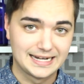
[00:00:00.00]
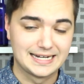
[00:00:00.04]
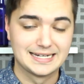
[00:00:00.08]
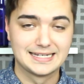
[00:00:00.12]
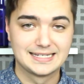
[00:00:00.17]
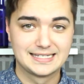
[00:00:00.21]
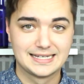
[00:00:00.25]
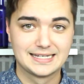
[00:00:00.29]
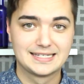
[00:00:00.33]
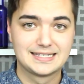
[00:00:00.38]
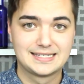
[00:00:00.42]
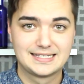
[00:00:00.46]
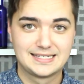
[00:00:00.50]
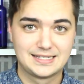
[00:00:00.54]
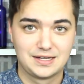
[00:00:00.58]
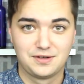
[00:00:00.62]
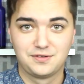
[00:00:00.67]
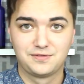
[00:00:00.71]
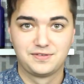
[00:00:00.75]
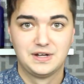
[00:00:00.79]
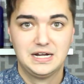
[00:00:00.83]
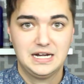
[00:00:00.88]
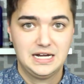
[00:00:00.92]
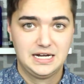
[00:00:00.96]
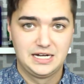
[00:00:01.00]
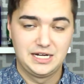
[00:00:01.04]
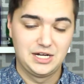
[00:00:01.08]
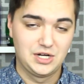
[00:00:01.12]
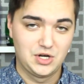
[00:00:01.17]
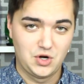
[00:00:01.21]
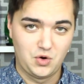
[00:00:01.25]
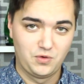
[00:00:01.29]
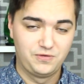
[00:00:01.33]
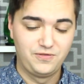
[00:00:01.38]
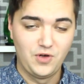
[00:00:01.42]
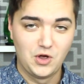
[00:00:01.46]
that consists of,
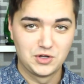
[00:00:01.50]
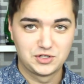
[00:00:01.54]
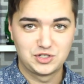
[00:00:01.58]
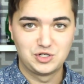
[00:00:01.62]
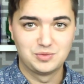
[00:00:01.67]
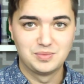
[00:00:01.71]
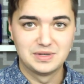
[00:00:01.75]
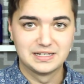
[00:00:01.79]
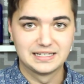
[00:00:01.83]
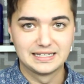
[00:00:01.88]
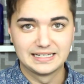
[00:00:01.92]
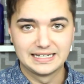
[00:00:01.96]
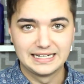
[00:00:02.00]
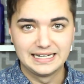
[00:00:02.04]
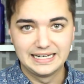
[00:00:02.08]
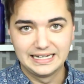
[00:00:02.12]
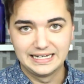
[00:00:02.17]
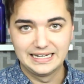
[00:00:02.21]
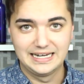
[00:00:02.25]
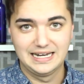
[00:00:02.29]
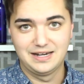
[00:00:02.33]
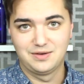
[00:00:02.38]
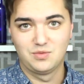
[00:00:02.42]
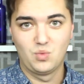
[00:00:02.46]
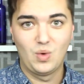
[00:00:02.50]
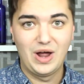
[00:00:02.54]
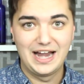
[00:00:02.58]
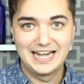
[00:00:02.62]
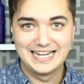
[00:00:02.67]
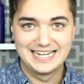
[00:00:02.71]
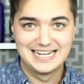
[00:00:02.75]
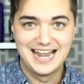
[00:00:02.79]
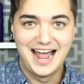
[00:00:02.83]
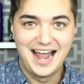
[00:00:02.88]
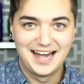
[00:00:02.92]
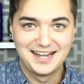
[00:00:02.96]
you know, false humility and
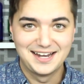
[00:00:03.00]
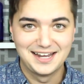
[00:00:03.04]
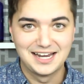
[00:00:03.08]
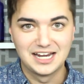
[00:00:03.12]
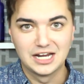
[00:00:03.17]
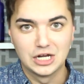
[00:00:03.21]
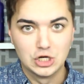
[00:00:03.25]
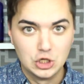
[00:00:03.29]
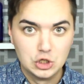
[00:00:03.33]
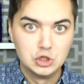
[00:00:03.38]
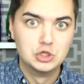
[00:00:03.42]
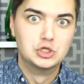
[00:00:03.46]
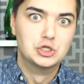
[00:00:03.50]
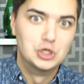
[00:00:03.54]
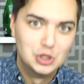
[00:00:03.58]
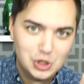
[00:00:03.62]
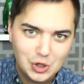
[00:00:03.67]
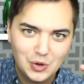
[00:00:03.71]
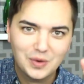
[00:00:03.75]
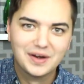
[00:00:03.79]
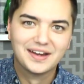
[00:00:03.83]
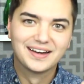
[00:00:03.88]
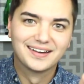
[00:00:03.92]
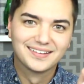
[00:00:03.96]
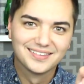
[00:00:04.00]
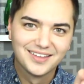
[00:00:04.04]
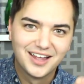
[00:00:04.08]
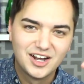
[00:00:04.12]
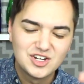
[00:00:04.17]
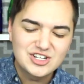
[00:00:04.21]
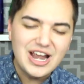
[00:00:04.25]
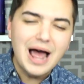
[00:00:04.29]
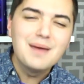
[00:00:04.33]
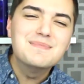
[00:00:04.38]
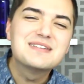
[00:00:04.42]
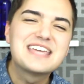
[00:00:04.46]
white knighting and doing
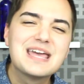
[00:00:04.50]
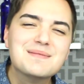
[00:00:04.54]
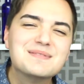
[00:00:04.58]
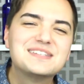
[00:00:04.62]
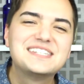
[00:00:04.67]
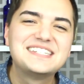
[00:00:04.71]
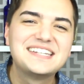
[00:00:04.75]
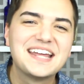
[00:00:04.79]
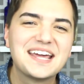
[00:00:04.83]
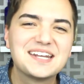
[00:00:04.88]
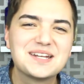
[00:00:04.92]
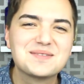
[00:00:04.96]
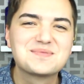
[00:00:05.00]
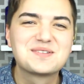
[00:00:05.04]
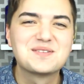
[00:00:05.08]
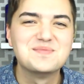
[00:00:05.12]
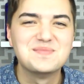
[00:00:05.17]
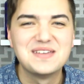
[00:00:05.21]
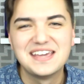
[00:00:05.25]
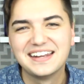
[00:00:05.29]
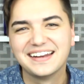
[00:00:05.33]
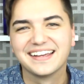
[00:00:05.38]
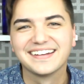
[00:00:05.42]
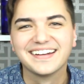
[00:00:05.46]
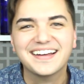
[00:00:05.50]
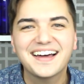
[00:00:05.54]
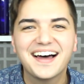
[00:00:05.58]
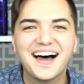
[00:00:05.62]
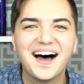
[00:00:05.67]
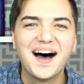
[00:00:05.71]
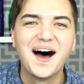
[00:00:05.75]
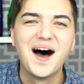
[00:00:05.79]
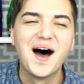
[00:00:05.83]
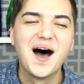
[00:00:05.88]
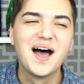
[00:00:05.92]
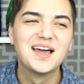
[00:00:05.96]
lunch, I became a stand-up comedian.
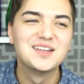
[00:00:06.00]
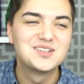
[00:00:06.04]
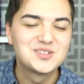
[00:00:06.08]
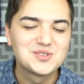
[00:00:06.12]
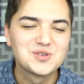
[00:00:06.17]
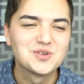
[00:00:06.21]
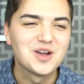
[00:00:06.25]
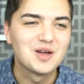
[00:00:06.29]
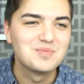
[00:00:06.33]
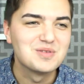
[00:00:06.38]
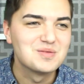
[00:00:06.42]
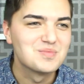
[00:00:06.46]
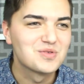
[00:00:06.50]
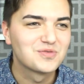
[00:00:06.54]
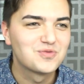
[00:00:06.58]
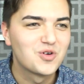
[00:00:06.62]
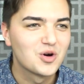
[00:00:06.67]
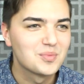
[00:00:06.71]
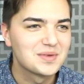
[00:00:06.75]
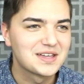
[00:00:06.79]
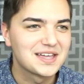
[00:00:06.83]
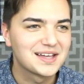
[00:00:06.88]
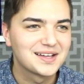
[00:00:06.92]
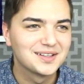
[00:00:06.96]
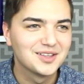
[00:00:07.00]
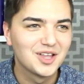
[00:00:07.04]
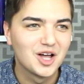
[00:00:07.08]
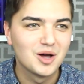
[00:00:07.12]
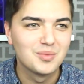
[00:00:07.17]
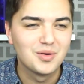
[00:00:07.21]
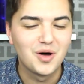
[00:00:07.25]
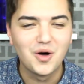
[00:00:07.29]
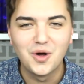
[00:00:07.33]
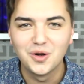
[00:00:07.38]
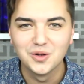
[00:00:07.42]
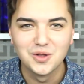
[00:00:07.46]
Uh, it's true, I've been performing at
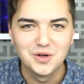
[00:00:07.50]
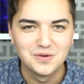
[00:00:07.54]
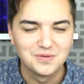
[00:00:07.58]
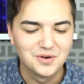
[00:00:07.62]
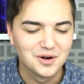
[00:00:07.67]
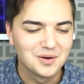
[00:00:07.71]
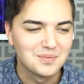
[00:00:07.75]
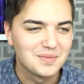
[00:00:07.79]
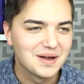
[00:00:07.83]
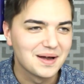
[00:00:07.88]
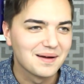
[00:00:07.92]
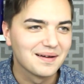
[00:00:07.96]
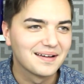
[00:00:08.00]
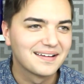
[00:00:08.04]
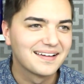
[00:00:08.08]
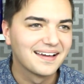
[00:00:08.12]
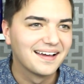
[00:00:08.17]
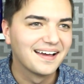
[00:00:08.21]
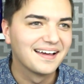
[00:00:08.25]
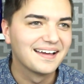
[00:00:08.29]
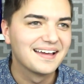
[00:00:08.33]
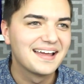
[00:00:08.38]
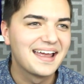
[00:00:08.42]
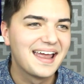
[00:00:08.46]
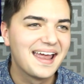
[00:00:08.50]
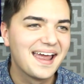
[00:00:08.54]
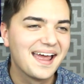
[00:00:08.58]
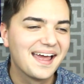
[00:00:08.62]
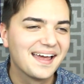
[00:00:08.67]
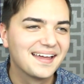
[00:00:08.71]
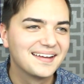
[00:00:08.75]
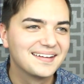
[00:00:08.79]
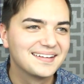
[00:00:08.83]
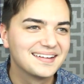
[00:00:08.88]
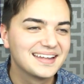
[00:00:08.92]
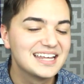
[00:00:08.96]
club all over America
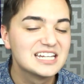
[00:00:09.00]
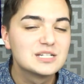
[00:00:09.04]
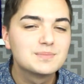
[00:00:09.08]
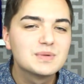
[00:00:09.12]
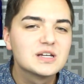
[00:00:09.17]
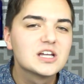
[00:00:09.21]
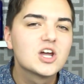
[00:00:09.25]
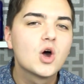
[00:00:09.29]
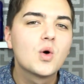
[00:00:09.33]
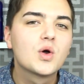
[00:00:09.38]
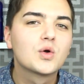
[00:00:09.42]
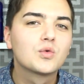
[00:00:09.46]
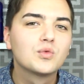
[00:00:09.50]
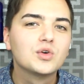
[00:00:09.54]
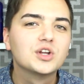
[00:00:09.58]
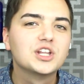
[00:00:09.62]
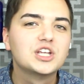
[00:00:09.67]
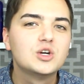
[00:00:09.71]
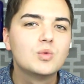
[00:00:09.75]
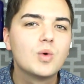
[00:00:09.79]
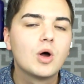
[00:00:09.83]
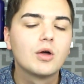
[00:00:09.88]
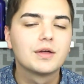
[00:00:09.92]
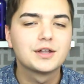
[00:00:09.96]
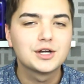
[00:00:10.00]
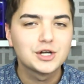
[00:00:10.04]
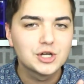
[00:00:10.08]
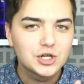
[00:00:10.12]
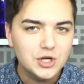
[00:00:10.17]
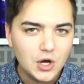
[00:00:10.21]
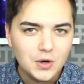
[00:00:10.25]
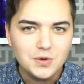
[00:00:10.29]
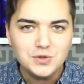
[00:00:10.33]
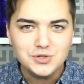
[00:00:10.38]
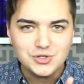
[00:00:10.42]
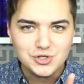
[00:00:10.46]
and it's been going really well, and
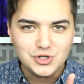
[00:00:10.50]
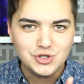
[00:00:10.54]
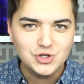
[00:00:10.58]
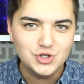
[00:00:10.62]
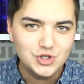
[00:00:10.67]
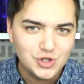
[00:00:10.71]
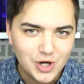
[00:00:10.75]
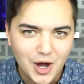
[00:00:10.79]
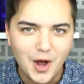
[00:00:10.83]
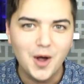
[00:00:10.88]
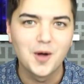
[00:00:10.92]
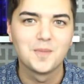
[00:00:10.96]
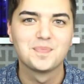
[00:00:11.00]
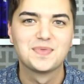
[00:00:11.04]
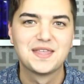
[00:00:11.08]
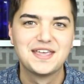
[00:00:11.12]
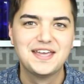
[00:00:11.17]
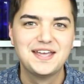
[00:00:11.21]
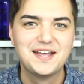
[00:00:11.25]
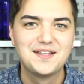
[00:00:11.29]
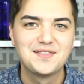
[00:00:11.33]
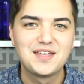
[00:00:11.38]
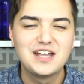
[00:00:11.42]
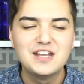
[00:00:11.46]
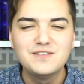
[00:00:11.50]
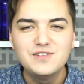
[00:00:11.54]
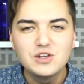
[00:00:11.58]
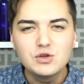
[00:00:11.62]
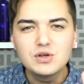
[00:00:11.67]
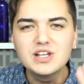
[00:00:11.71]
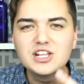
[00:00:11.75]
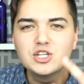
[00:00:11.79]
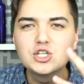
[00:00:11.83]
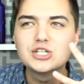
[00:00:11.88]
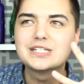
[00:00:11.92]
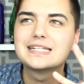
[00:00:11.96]
it goes to show that if
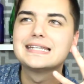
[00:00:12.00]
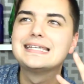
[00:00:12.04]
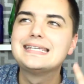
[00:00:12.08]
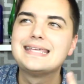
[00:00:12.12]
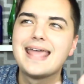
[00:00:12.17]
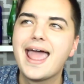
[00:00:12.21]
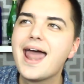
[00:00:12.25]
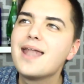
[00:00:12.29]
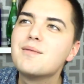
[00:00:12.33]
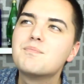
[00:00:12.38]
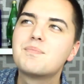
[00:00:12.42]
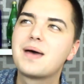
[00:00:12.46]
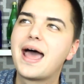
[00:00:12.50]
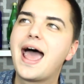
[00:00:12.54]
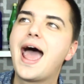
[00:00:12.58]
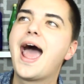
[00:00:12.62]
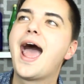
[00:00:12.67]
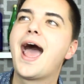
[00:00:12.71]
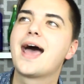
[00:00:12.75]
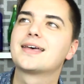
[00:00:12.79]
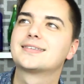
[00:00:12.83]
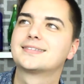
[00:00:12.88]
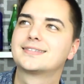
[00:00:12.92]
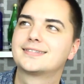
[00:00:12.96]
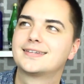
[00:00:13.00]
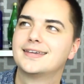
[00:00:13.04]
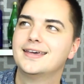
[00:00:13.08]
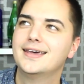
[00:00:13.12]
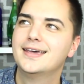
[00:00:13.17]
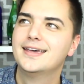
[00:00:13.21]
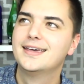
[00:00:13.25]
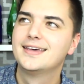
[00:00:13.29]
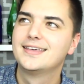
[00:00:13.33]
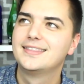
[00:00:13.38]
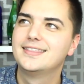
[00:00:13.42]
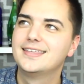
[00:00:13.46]
you can just get past
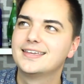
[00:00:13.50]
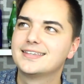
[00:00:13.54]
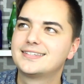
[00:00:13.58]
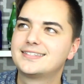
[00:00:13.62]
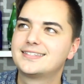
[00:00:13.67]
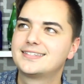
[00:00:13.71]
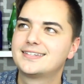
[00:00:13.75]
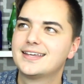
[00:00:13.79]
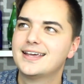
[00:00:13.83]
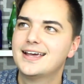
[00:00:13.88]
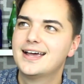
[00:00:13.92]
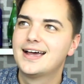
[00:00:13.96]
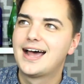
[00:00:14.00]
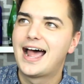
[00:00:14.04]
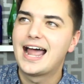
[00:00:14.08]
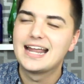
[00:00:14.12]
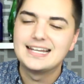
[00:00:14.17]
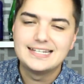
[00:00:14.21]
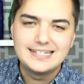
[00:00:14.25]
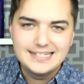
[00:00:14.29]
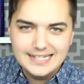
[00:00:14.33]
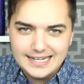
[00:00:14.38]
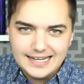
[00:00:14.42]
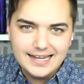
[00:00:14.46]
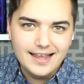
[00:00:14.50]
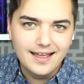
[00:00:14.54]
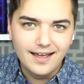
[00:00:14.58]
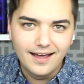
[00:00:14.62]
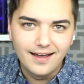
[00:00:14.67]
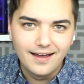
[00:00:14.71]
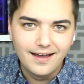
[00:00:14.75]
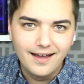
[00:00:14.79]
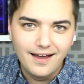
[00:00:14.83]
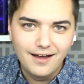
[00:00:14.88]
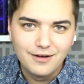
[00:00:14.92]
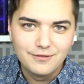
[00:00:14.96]
this
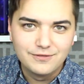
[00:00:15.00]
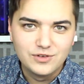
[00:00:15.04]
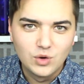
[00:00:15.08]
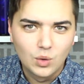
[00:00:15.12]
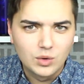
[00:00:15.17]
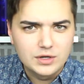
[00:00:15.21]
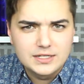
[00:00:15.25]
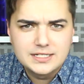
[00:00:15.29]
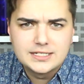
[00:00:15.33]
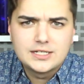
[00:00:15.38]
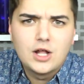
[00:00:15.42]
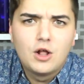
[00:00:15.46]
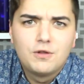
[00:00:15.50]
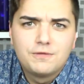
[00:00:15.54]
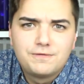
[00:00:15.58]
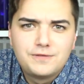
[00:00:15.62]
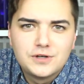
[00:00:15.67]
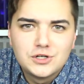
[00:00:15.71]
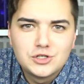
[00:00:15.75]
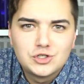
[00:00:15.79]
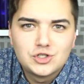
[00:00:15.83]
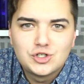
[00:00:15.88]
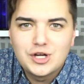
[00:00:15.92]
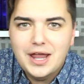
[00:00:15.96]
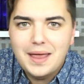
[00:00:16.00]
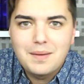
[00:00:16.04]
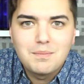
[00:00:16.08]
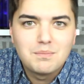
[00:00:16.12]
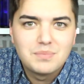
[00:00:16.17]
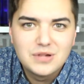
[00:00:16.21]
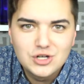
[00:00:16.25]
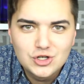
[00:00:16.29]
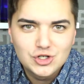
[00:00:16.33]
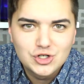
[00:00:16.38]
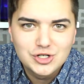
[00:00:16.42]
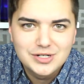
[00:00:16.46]
idea of your selfish
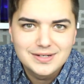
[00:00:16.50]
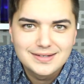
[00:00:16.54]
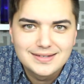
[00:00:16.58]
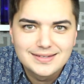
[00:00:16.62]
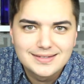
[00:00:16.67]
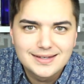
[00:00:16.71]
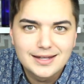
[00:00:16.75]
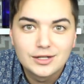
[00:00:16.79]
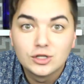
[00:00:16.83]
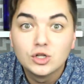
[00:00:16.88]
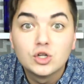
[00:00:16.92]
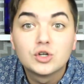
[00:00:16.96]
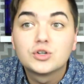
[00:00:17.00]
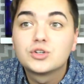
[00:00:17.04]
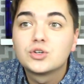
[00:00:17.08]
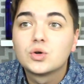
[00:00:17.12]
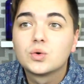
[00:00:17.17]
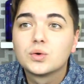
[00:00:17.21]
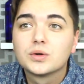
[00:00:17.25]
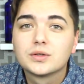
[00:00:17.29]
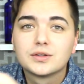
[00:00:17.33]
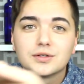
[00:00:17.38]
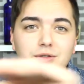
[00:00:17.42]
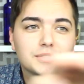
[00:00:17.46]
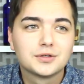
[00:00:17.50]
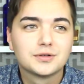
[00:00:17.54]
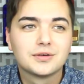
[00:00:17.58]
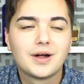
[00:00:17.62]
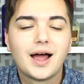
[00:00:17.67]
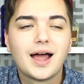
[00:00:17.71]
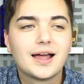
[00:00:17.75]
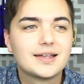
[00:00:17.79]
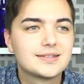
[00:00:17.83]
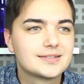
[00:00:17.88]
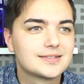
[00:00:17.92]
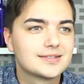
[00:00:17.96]
ambitions and look toward the
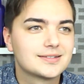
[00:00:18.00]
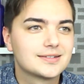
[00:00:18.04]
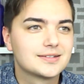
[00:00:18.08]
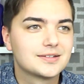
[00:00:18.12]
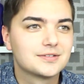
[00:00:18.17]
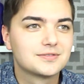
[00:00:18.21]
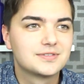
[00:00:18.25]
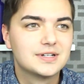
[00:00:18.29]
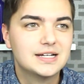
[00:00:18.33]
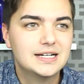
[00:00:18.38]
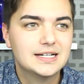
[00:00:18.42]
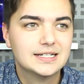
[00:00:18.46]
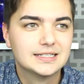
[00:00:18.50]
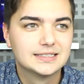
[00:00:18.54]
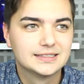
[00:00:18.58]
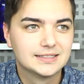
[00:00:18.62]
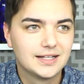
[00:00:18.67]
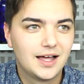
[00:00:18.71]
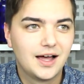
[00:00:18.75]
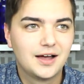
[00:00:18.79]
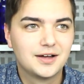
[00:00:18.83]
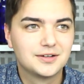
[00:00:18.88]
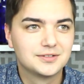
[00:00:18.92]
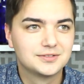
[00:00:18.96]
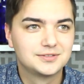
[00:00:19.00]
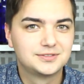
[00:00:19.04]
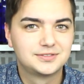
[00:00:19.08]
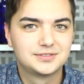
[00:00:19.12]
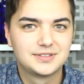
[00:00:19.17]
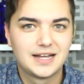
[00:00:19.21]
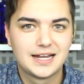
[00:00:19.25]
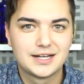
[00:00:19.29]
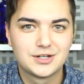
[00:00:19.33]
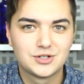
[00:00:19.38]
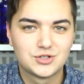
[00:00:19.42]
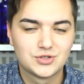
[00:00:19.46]
horizon of love
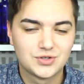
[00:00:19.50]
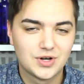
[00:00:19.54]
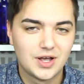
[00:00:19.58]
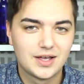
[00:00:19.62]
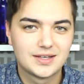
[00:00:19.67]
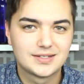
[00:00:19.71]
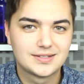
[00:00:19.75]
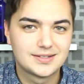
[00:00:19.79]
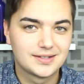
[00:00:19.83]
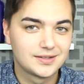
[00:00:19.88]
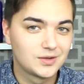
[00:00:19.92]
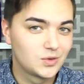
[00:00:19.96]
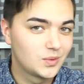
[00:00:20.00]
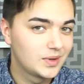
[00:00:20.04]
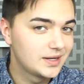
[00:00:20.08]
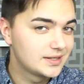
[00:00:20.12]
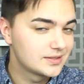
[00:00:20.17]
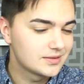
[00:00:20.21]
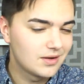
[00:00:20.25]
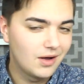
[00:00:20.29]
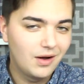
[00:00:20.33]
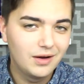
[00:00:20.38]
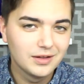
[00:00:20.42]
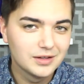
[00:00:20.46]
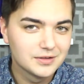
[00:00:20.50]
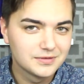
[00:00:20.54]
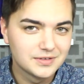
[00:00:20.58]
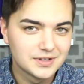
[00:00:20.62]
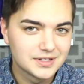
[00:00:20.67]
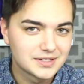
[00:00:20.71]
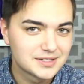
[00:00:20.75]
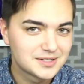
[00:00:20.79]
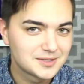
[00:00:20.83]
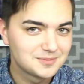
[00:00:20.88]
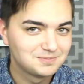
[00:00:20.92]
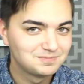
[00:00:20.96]
and trust that awaits all
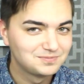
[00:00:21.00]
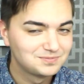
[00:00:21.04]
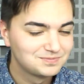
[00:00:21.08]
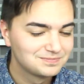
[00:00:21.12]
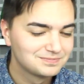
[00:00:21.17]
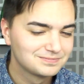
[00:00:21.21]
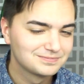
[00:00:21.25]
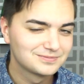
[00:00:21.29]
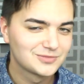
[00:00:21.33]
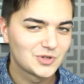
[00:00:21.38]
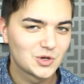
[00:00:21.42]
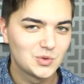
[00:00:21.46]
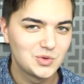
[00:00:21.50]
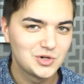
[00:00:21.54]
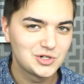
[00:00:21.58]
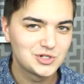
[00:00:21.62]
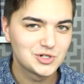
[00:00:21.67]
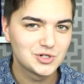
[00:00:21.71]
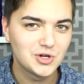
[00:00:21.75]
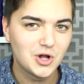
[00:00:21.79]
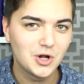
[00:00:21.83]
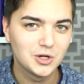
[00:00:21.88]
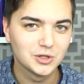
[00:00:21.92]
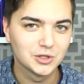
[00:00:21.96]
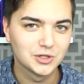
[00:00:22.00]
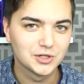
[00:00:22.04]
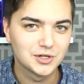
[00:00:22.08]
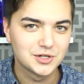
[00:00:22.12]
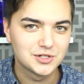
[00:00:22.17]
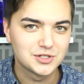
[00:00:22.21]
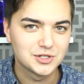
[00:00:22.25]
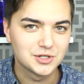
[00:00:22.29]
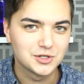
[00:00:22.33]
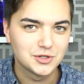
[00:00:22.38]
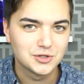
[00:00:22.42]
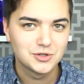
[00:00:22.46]
of us, we should all
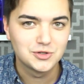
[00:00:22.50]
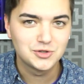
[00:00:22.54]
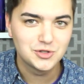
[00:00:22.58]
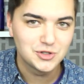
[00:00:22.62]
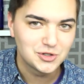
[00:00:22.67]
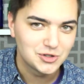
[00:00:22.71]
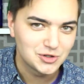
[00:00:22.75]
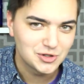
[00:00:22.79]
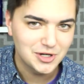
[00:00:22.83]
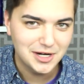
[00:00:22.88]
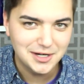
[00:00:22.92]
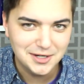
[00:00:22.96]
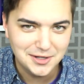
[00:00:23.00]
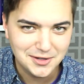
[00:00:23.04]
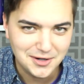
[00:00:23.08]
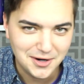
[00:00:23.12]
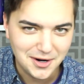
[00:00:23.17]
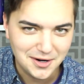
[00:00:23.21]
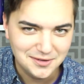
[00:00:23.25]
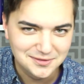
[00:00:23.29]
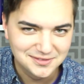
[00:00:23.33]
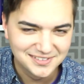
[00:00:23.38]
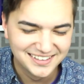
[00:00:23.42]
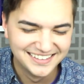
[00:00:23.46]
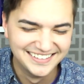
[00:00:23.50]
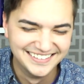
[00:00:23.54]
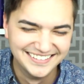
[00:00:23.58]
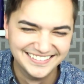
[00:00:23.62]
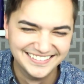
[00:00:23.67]
learn to just shake it off.